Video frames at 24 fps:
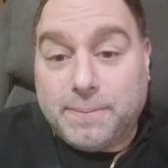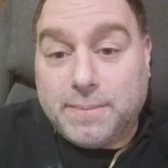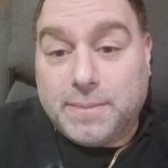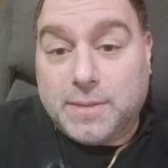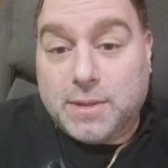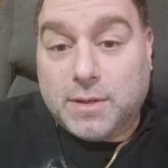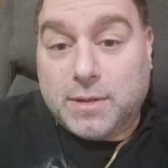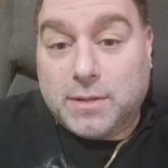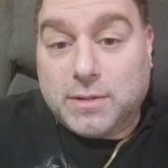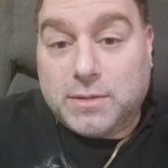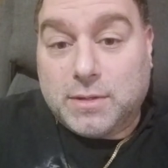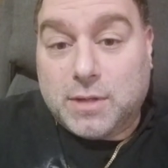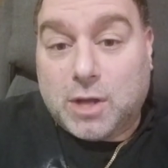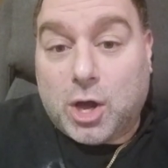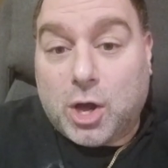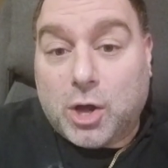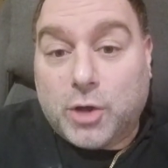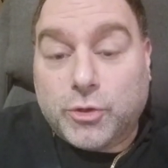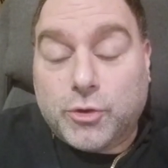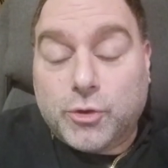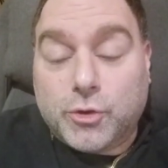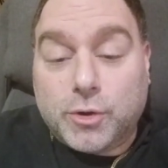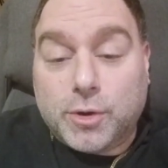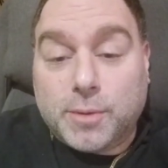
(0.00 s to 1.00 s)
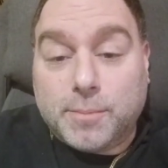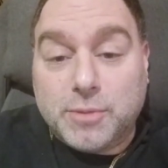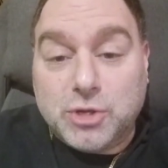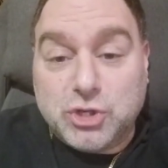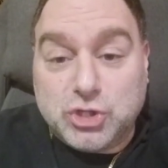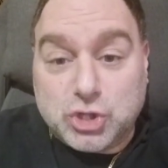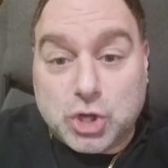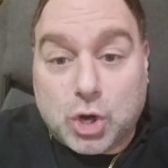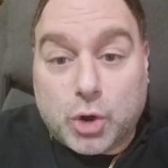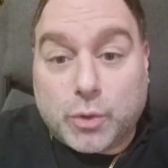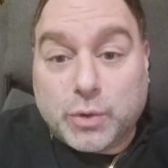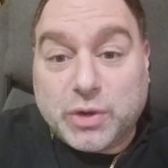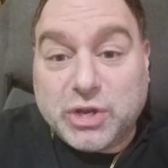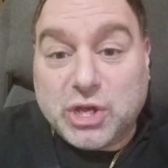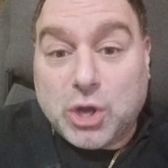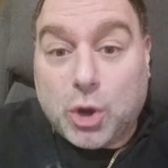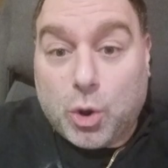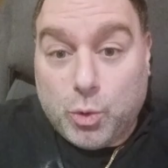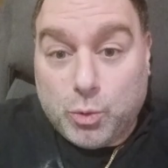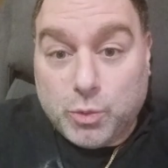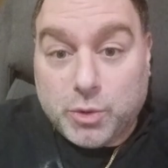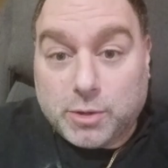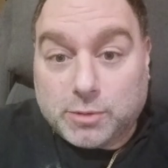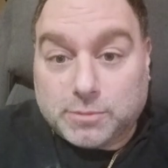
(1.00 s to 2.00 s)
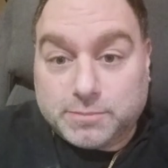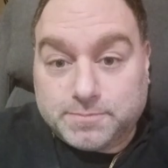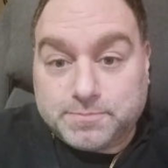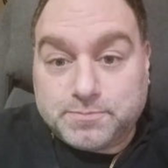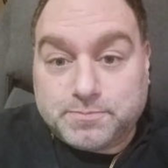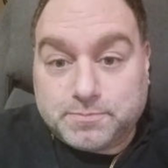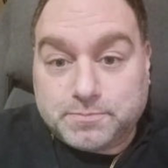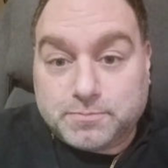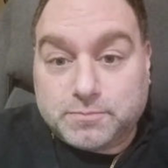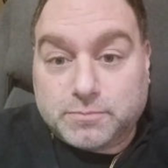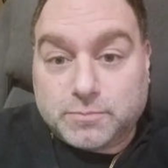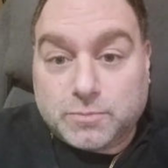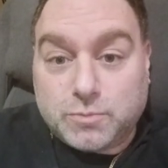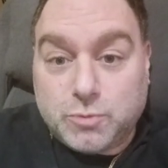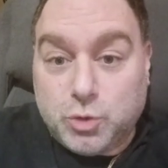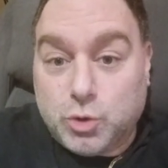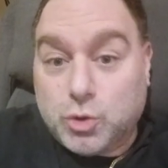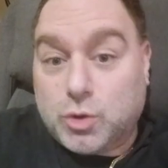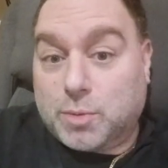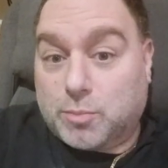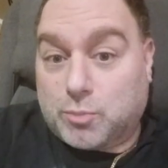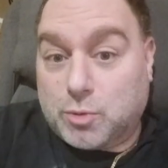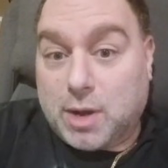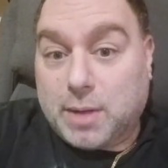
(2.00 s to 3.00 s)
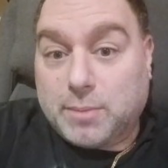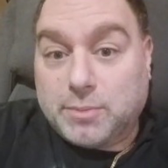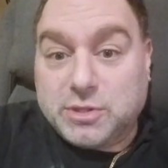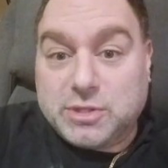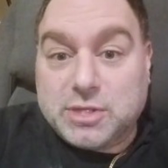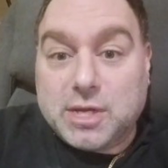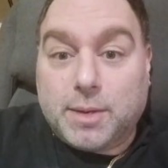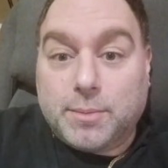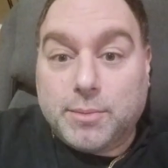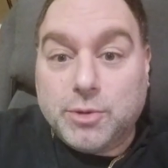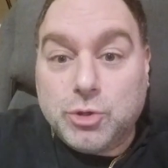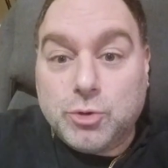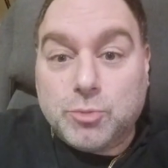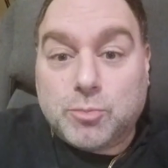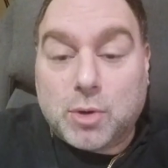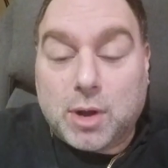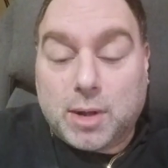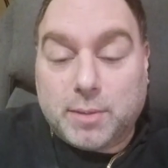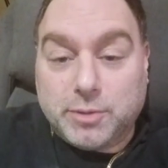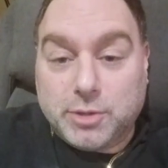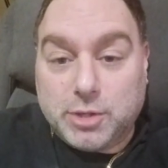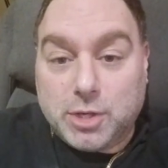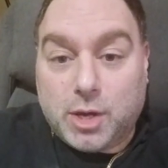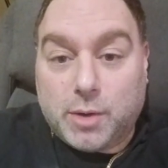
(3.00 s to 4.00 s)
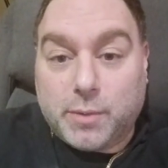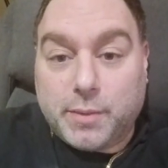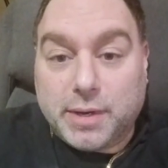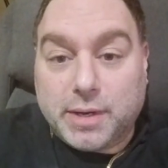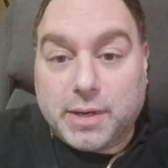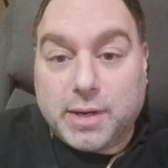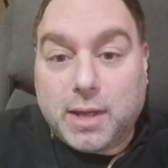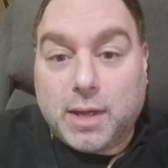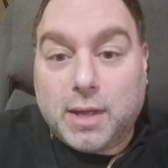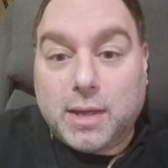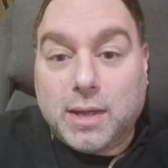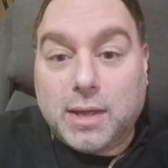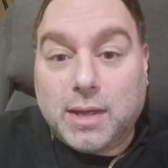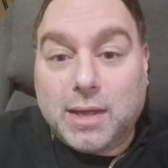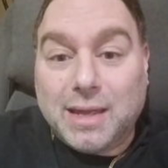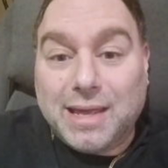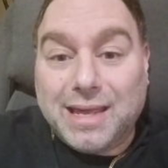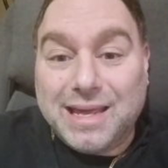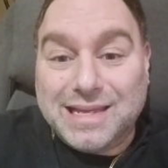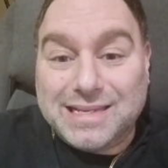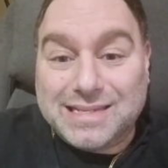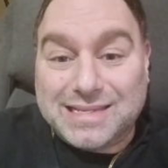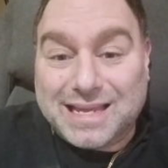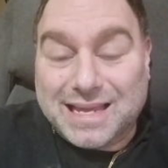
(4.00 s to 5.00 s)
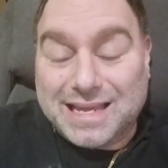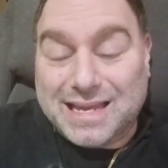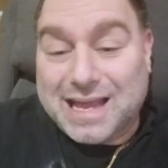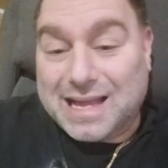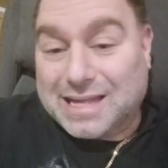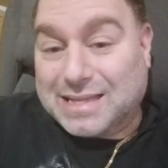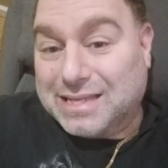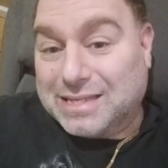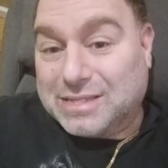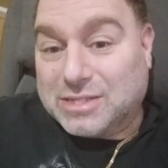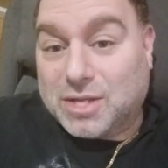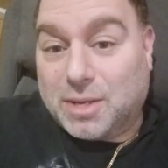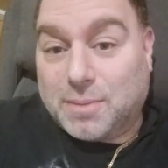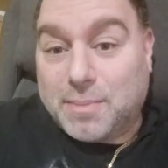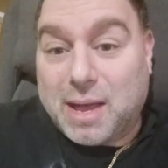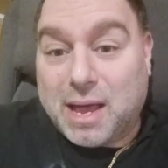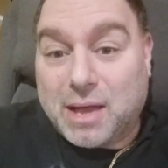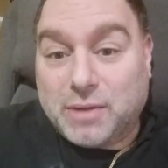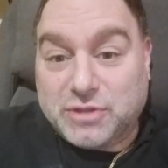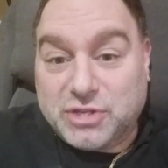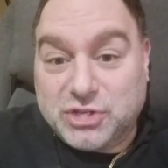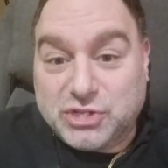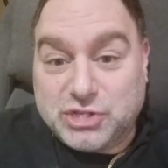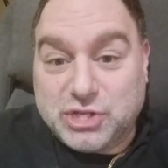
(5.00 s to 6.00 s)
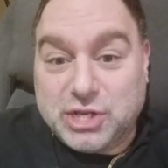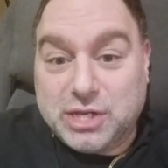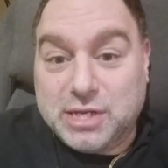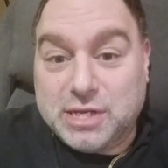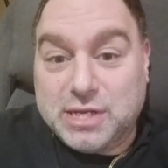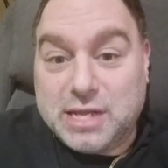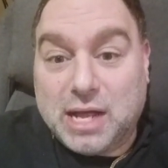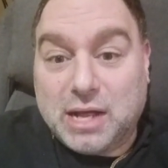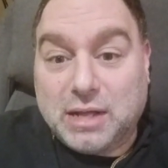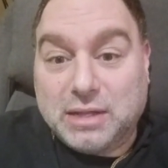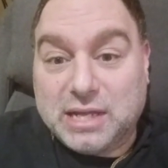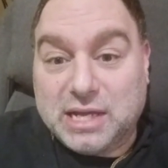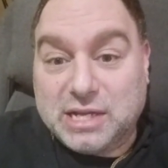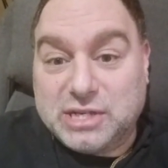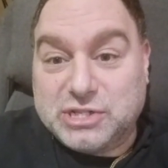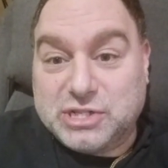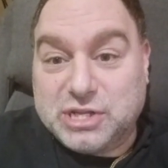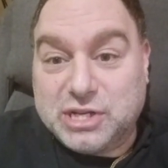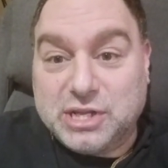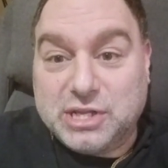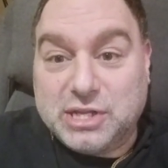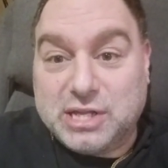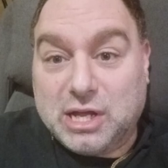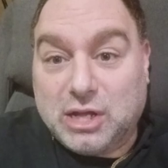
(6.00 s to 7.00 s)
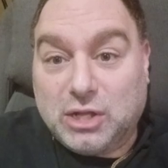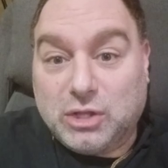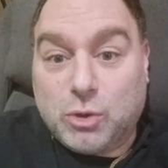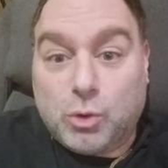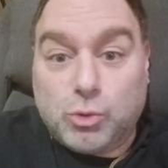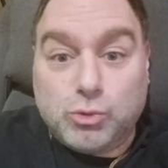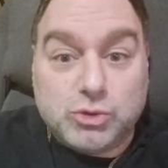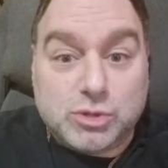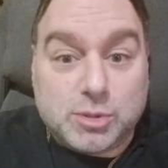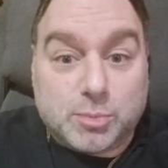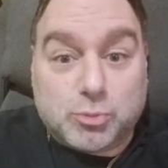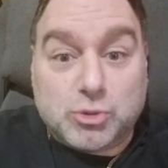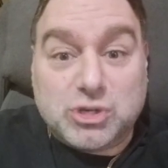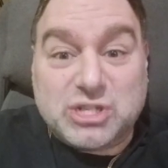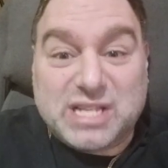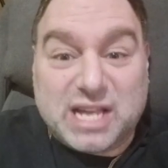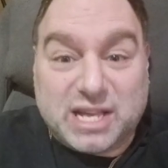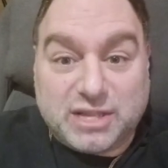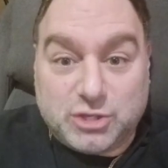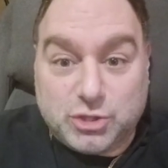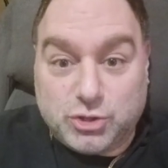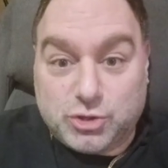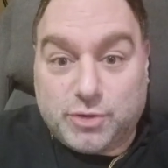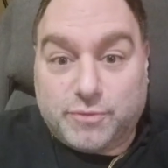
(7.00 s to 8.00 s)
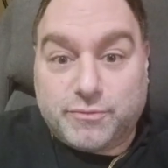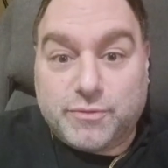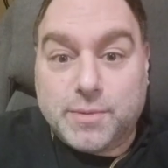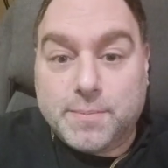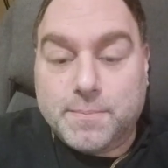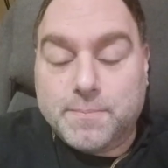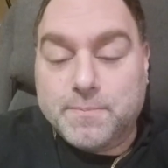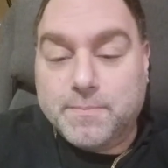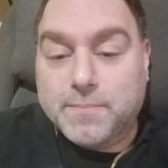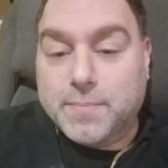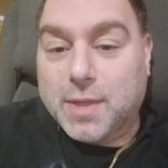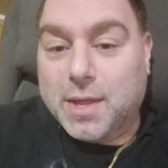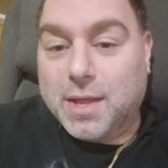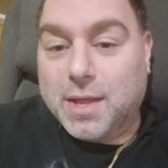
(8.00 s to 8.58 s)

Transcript: the the other majority owner, you could probably tell me, you probably know it, is connected somehow to Citadel. Like Citadel owns a percentage of them.